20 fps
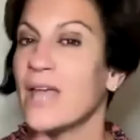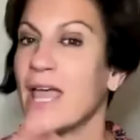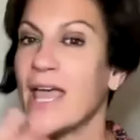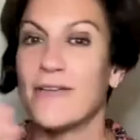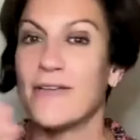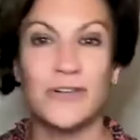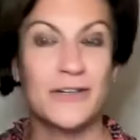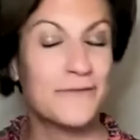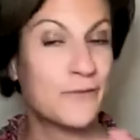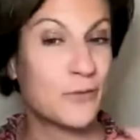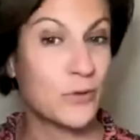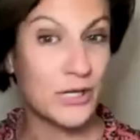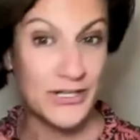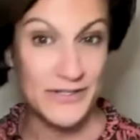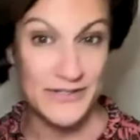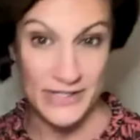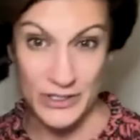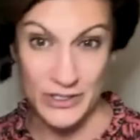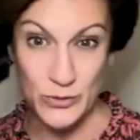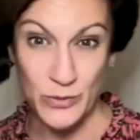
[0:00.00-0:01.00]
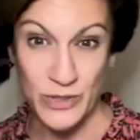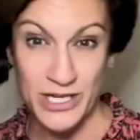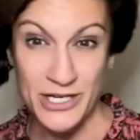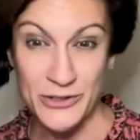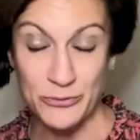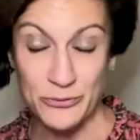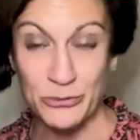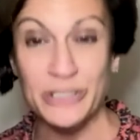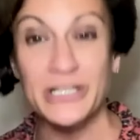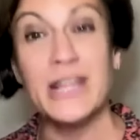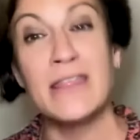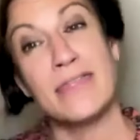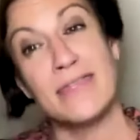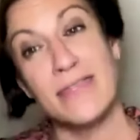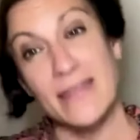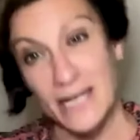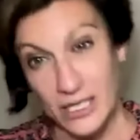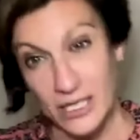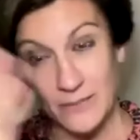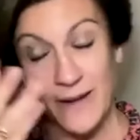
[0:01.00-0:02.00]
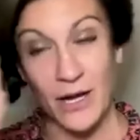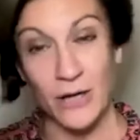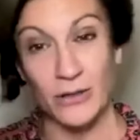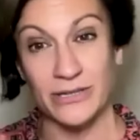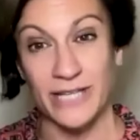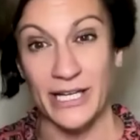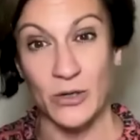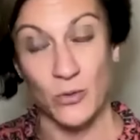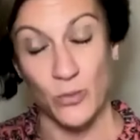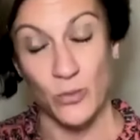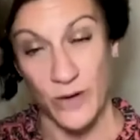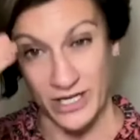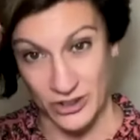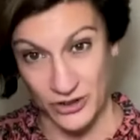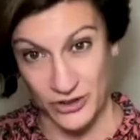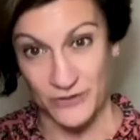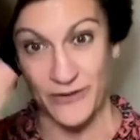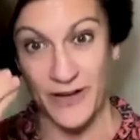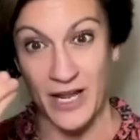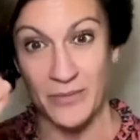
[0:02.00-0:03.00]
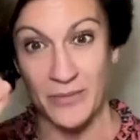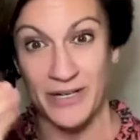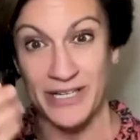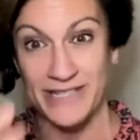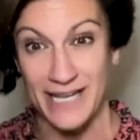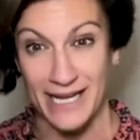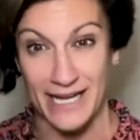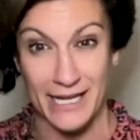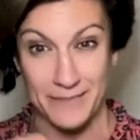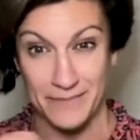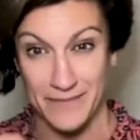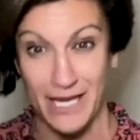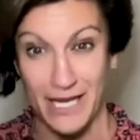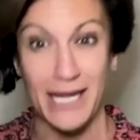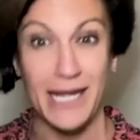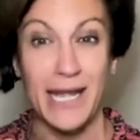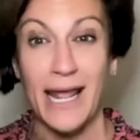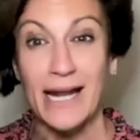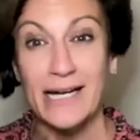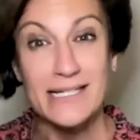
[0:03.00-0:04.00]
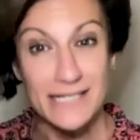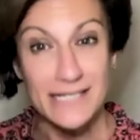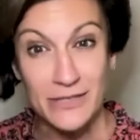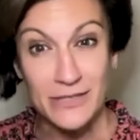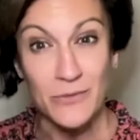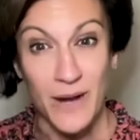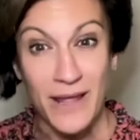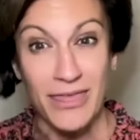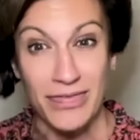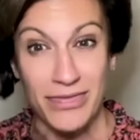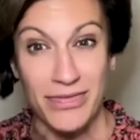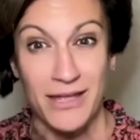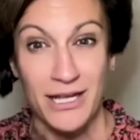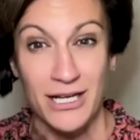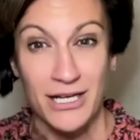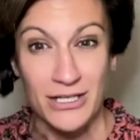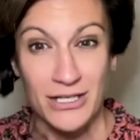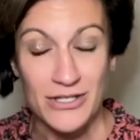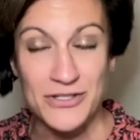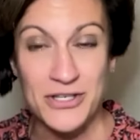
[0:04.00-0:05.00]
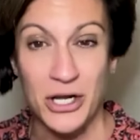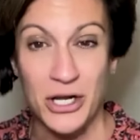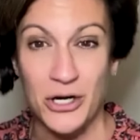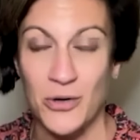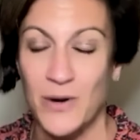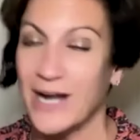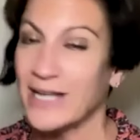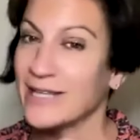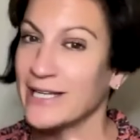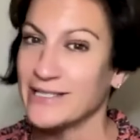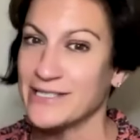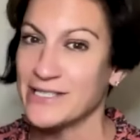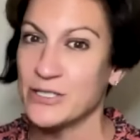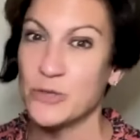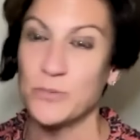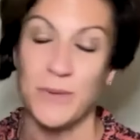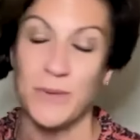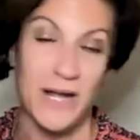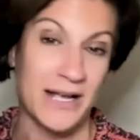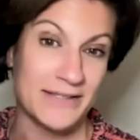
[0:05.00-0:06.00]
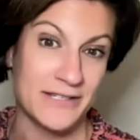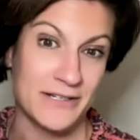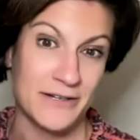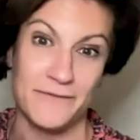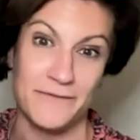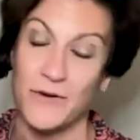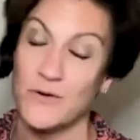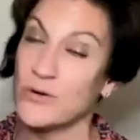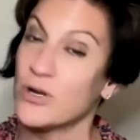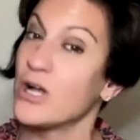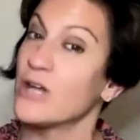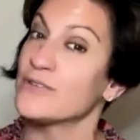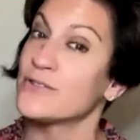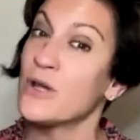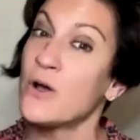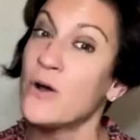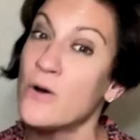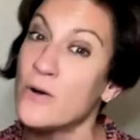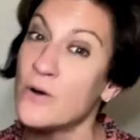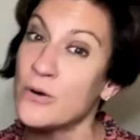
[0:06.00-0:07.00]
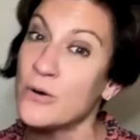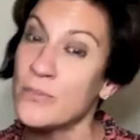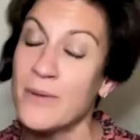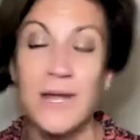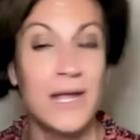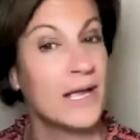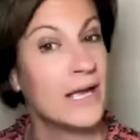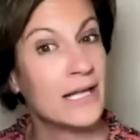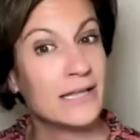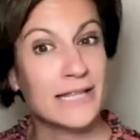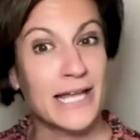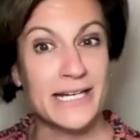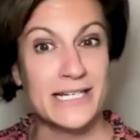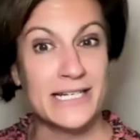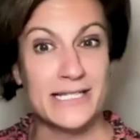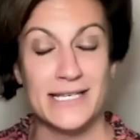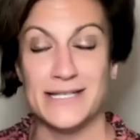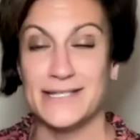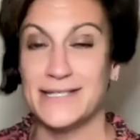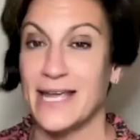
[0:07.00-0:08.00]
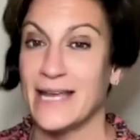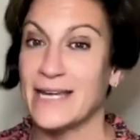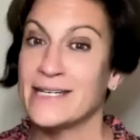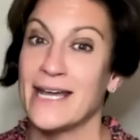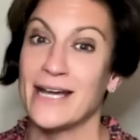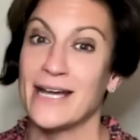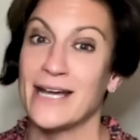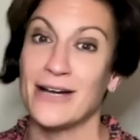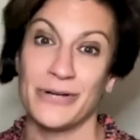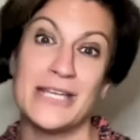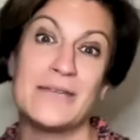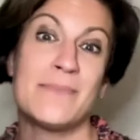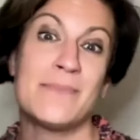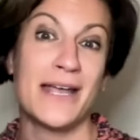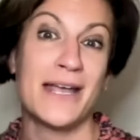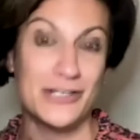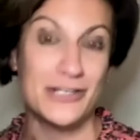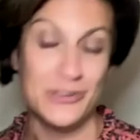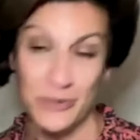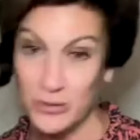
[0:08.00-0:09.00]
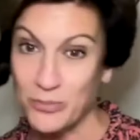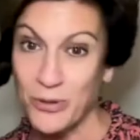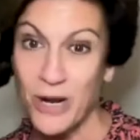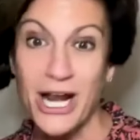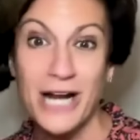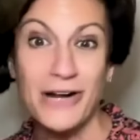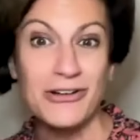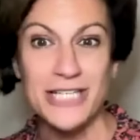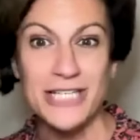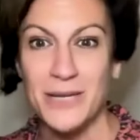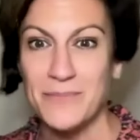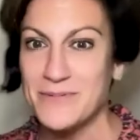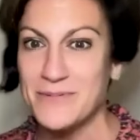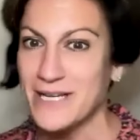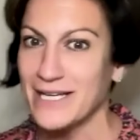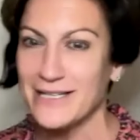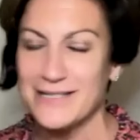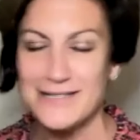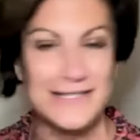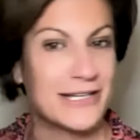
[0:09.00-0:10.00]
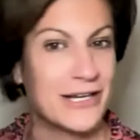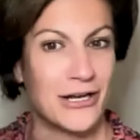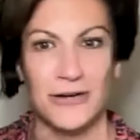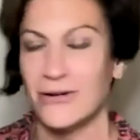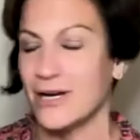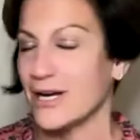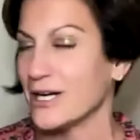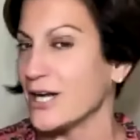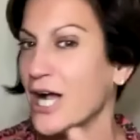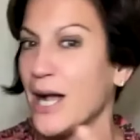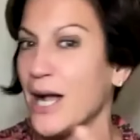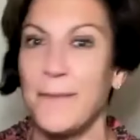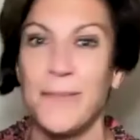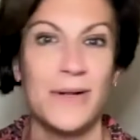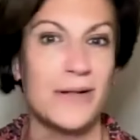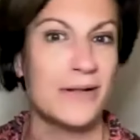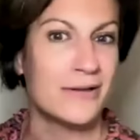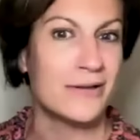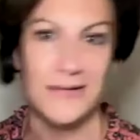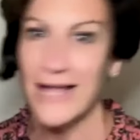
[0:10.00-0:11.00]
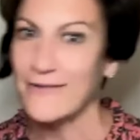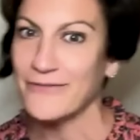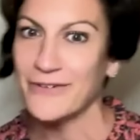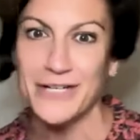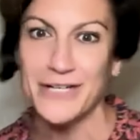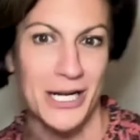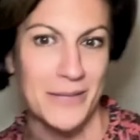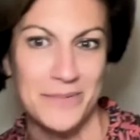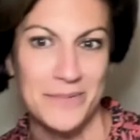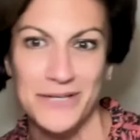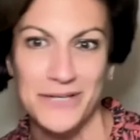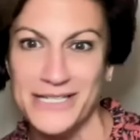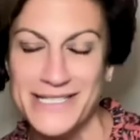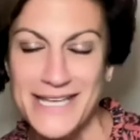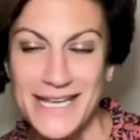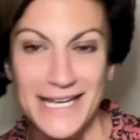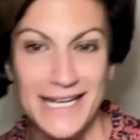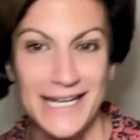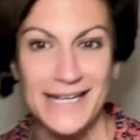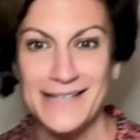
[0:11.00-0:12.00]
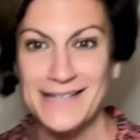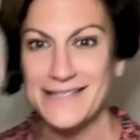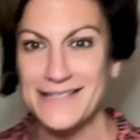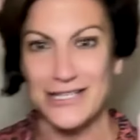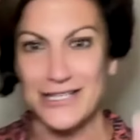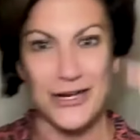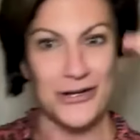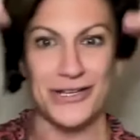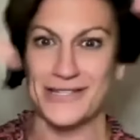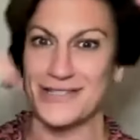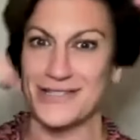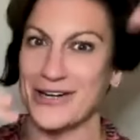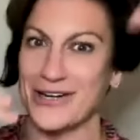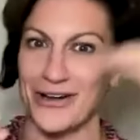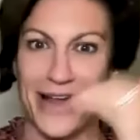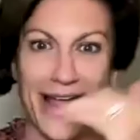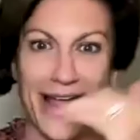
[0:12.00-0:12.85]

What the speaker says: every 4 to 6 weeks, really think about like which families I am connecting with. So I like to do positive phone calls home, like to send out emails with progress updates, a couple every couple of days. You start